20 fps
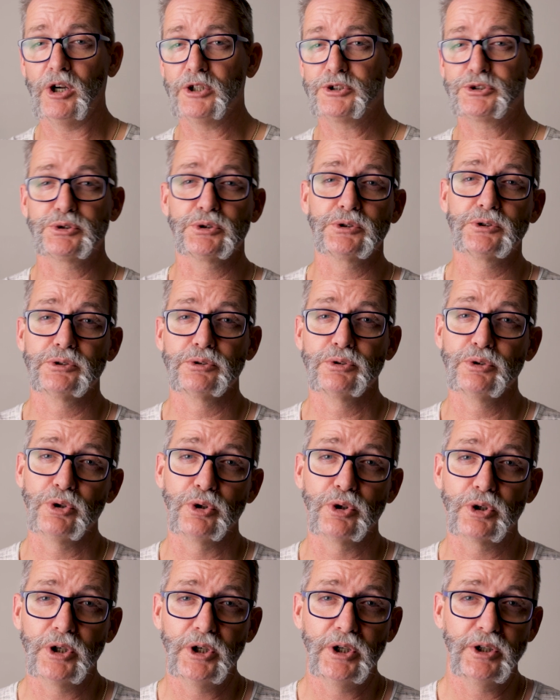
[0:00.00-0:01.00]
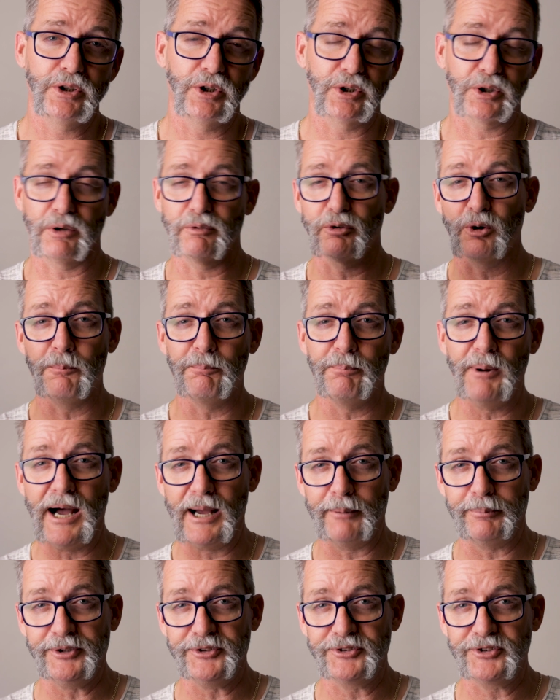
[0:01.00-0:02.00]
I shouldn't look like I've got
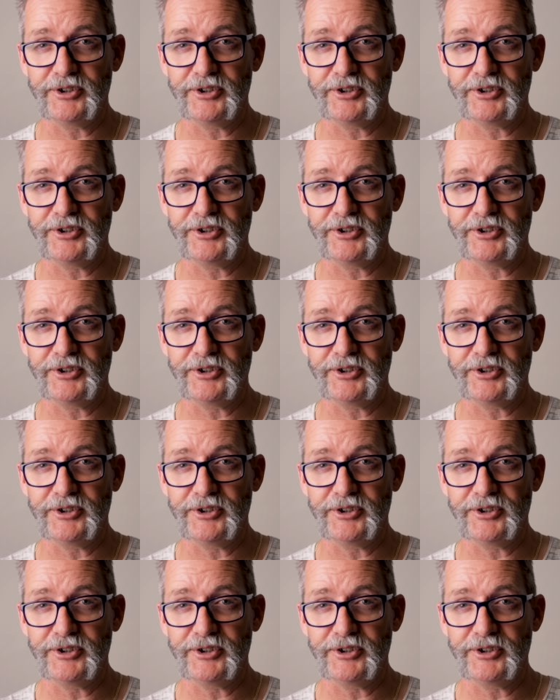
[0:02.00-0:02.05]
Barbie